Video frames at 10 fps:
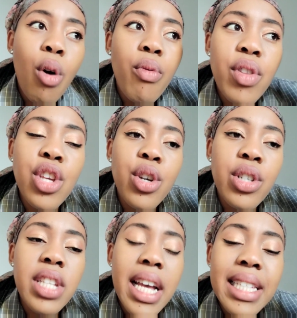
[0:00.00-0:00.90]
over the
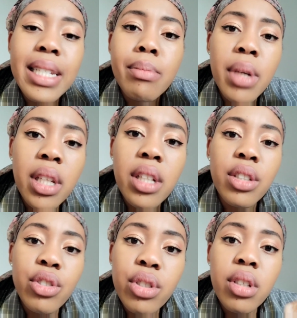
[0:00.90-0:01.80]
years has
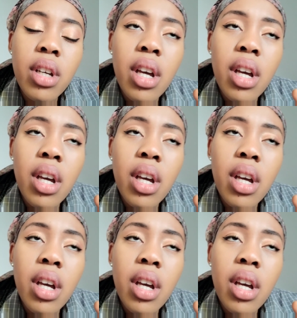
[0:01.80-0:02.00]
diminished.